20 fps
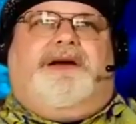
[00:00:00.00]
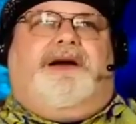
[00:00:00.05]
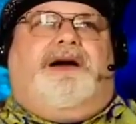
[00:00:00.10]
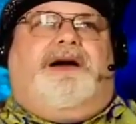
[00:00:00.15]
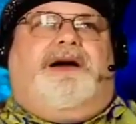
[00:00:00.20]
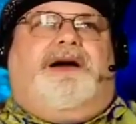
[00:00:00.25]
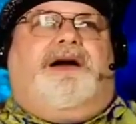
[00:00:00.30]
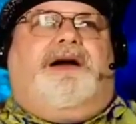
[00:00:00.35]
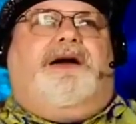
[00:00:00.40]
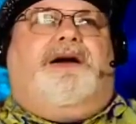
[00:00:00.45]

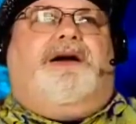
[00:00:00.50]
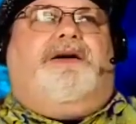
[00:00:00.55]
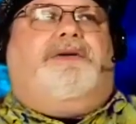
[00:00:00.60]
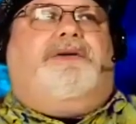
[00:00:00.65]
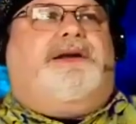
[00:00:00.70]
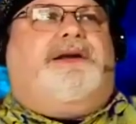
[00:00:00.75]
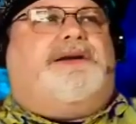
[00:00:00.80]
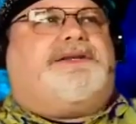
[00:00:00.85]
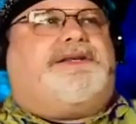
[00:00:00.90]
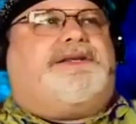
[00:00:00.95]
Uh,
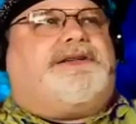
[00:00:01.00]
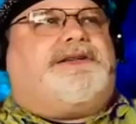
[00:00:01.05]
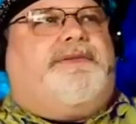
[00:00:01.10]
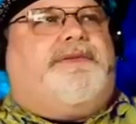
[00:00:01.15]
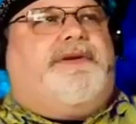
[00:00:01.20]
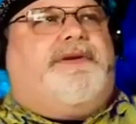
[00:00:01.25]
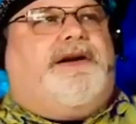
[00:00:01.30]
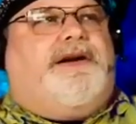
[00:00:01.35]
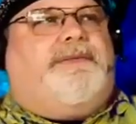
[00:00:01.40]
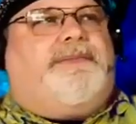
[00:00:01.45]
what else is
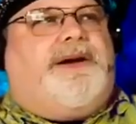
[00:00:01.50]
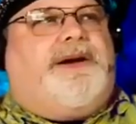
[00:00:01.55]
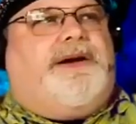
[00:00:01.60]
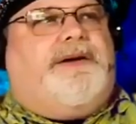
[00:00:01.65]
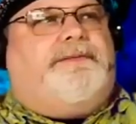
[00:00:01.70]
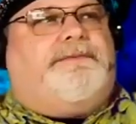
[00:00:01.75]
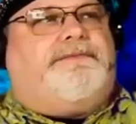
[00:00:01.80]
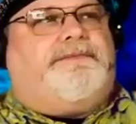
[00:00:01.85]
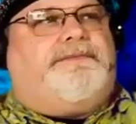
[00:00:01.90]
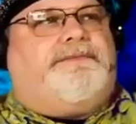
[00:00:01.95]
coming up?
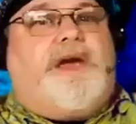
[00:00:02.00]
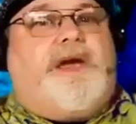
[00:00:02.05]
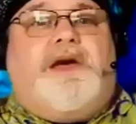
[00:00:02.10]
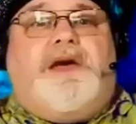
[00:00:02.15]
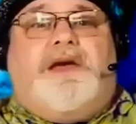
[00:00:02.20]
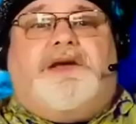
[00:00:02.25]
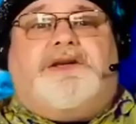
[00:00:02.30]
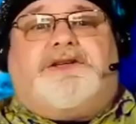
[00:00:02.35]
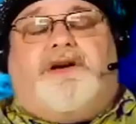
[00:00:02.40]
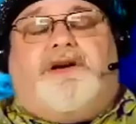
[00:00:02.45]
Uh,
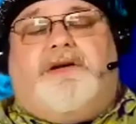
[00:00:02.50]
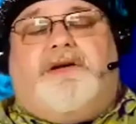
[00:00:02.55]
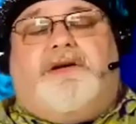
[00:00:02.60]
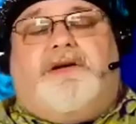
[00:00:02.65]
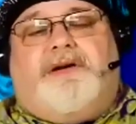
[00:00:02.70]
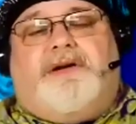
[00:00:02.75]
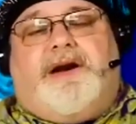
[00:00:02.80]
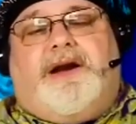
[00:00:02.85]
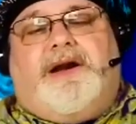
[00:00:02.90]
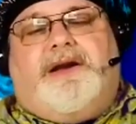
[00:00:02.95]

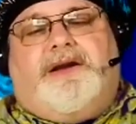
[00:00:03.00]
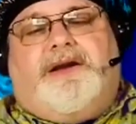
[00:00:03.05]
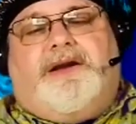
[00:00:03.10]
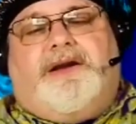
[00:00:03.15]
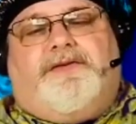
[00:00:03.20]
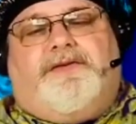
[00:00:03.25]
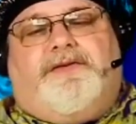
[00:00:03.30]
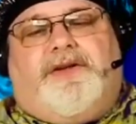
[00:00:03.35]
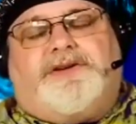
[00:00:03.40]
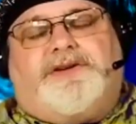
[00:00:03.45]
so uh,
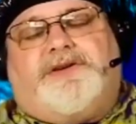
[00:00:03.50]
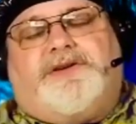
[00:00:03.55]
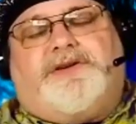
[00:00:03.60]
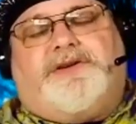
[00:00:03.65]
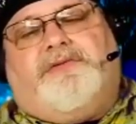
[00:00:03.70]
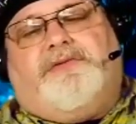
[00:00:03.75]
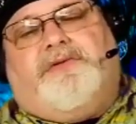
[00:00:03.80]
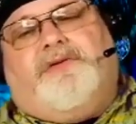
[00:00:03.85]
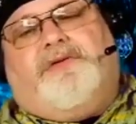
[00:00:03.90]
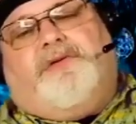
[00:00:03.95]
for those
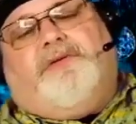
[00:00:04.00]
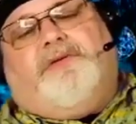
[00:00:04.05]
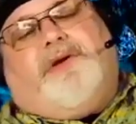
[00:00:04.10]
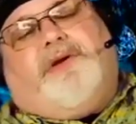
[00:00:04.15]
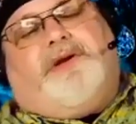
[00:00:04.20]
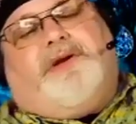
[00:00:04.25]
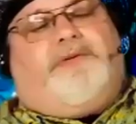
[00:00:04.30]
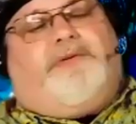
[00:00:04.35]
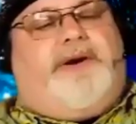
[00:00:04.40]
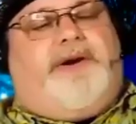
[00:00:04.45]
who, who
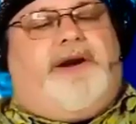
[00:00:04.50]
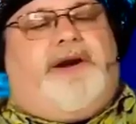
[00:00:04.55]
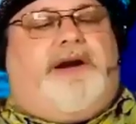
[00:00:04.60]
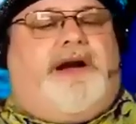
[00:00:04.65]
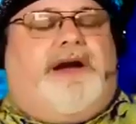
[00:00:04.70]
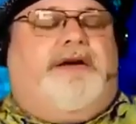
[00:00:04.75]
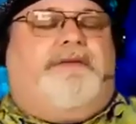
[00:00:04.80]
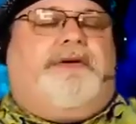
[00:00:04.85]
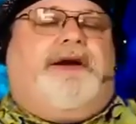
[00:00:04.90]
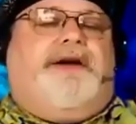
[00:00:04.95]
weren't aware,
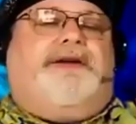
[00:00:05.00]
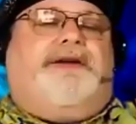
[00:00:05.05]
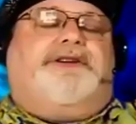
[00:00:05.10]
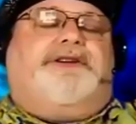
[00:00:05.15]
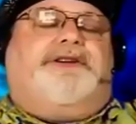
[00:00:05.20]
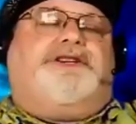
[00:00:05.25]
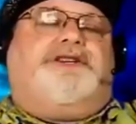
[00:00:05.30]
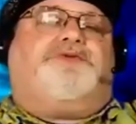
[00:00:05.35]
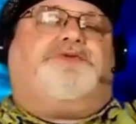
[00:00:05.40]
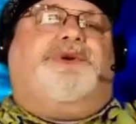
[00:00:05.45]
um, I
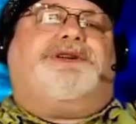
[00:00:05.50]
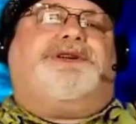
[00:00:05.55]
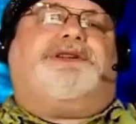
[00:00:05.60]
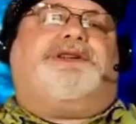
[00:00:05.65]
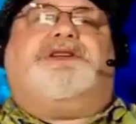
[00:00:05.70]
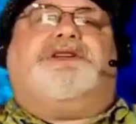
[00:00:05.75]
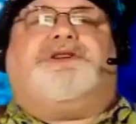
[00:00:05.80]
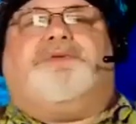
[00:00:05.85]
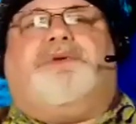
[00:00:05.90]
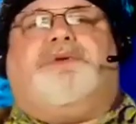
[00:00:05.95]
just
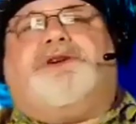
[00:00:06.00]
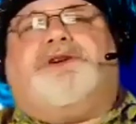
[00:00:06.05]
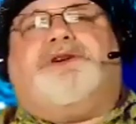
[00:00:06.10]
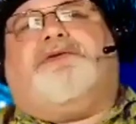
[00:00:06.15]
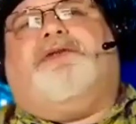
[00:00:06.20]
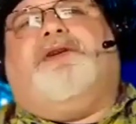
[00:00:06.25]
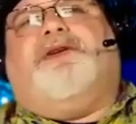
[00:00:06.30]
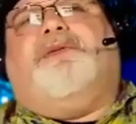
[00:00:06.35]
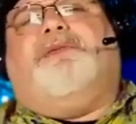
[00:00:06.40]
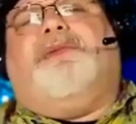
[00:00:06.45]
recently switched
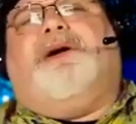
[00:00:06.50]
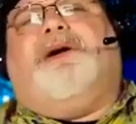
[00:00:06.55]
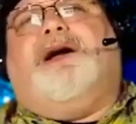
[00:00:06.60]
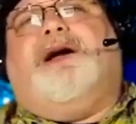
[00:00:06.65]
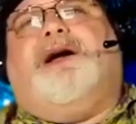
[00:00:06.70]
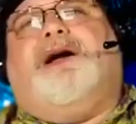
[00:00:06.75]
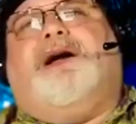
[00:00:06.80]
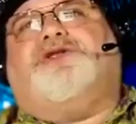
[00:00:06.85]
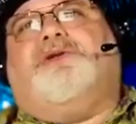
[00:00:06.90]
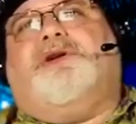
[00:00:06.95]
from
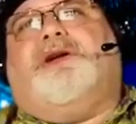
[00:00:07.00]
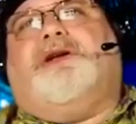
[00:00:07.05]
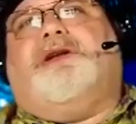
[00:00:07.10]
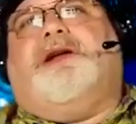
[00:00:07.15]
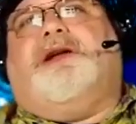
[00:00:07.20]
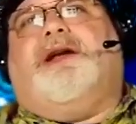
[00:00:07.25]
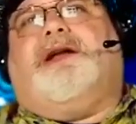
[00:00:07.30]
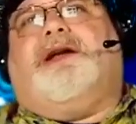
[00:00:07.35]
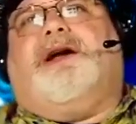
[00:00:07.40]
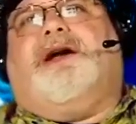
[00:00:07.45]
uh, shooting
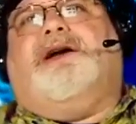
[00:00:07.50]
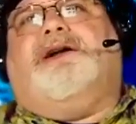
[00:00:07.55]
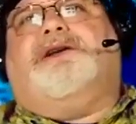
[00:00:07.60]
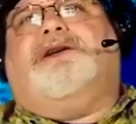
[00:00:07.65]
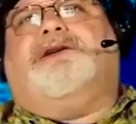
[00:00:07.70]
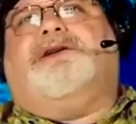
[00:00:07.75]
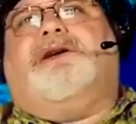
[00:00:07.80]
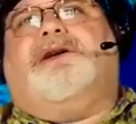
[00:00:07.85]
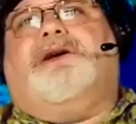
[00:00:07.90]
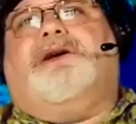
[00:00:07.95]

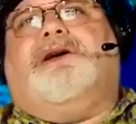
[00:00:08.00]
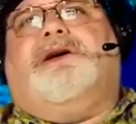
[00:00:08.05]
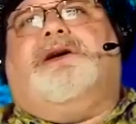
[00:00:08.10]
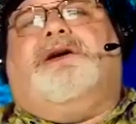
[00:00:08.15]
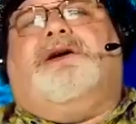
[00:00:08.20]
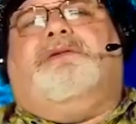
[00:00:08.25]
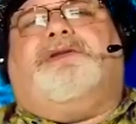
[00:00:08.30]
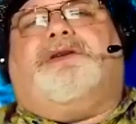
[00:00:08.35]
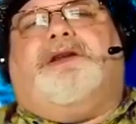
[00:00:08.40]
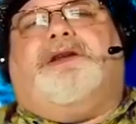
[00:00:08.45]
Nikon
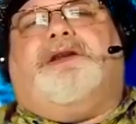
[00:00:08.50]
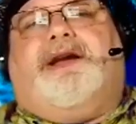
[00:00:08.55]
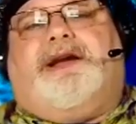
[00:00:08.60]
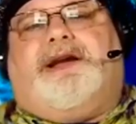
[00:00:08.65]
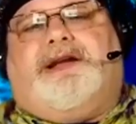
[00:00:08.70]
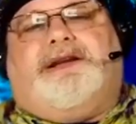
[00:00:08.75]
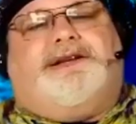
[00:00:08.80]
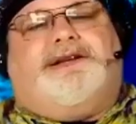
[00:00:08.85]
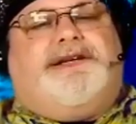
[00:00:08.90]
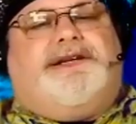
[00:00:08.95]
with a
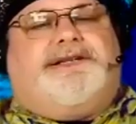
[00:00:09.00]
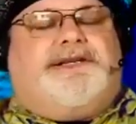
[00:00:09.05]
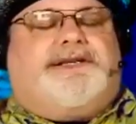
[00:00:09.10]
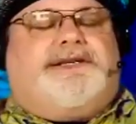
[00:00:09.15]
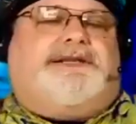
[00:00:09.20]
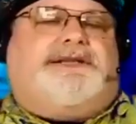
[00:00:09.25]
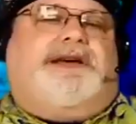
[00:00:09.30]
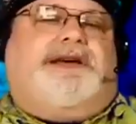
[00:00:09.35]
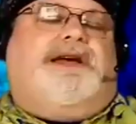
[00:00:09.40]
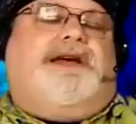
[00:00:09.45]
Nikon
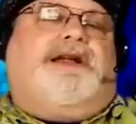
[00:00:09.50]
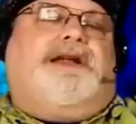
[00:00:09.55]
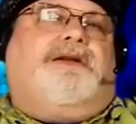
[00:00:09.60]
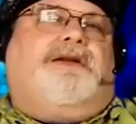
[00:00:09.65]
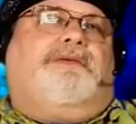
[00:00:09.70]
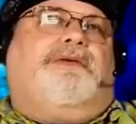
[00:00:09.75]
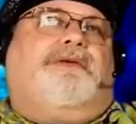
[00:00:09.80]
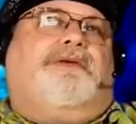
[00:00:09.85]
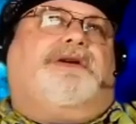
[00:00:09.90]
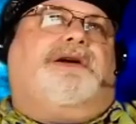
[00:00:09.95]

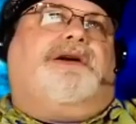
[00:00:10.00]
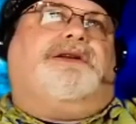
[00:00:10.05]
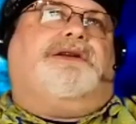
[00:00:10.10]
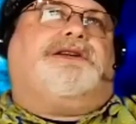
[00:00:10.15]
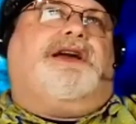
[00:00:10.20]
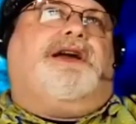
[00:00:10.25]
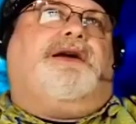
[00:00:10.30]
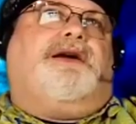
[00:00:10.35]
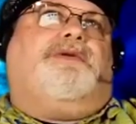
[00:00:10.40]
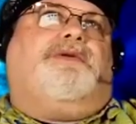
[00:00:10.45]
D610 with a
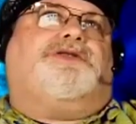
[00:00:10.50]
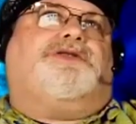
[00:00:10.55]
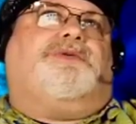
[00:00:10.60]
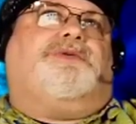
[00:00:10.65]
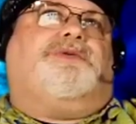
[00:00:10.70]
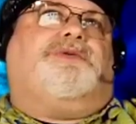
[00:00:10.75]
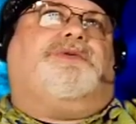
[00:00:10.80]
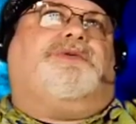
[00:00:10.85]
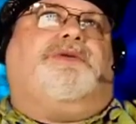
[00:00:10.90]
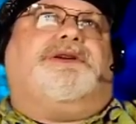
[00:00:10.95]
Tamron
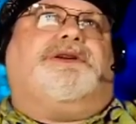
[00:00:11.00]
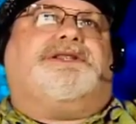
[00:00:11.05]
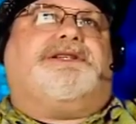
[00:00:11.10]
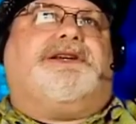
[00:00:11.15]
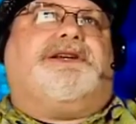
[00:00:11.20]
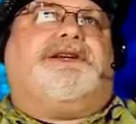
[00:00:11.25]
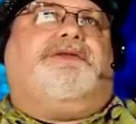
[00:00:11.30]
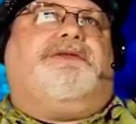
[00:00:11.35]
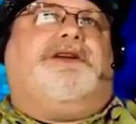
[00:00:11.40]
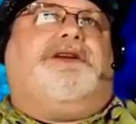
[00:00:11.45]
24 to
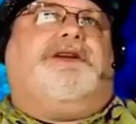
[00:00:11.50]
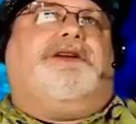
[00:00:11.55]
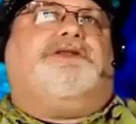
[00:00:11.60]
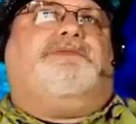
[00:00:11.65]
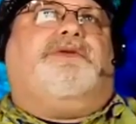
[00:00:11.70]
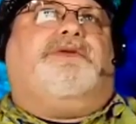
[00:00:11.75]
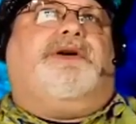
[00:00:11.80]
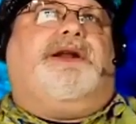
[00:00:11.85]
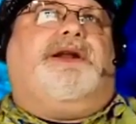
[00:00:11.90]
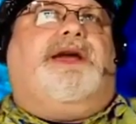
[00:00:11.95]
70
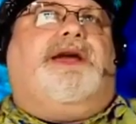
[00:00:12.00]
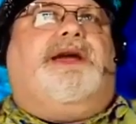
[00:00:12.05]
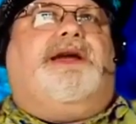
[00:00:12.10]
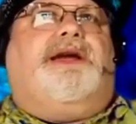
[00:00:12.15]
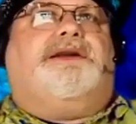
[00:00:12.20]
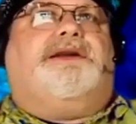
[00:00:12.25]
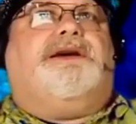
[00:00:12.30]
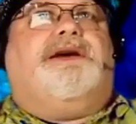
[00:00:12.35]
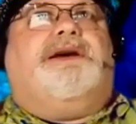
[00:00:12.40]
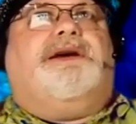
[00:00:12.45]

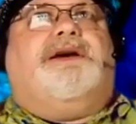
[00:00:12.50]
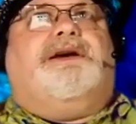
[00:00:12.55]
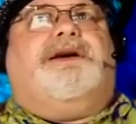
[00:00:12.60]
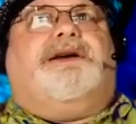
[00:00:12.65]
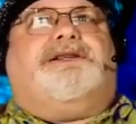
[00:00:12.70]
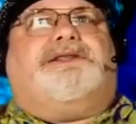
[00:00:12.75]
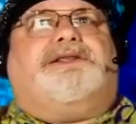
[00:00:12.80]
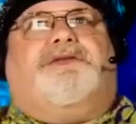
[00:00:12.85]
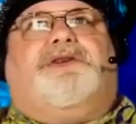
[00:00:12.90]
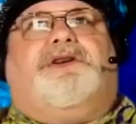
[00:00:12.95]
2.8,
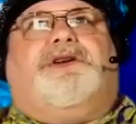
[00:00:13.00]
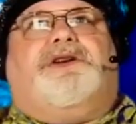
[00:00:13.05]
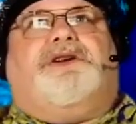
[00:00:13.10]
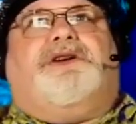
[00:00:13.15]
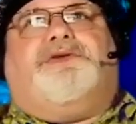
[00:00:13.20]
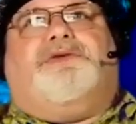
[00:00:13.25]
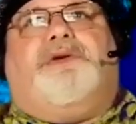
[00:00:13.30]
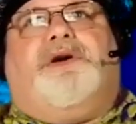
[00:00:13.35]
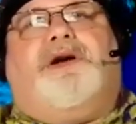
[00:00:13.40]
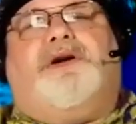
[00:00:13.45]
a 70 to
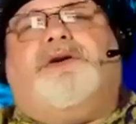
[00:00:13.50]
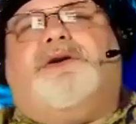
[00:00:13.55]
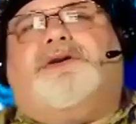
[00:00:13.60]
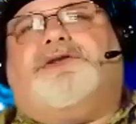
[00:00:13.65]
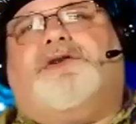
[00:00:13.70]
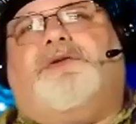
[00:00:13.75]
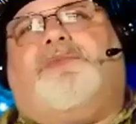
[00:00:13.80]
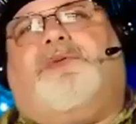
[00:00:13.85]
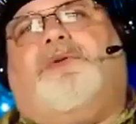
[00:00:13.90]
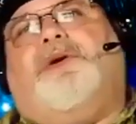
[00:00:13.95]
200
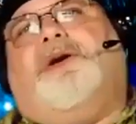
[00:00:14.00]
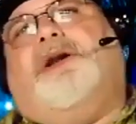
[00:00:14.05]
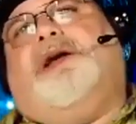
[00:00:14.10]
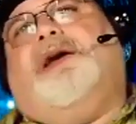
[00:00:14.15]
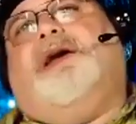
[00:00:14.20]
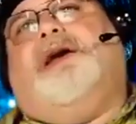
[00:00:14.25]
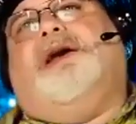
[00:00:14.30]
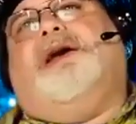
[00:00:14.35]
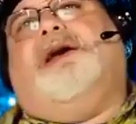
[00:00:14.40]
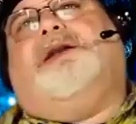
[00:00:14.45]

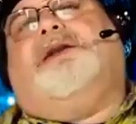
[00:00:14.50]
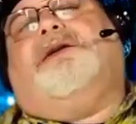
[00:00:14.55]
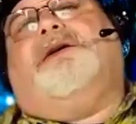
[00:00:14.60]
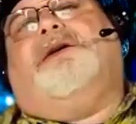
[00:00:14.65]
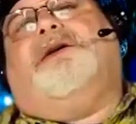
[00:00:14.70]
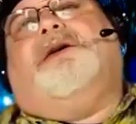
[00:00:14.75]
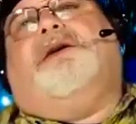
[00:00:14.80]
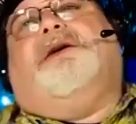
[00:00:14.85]
2.8,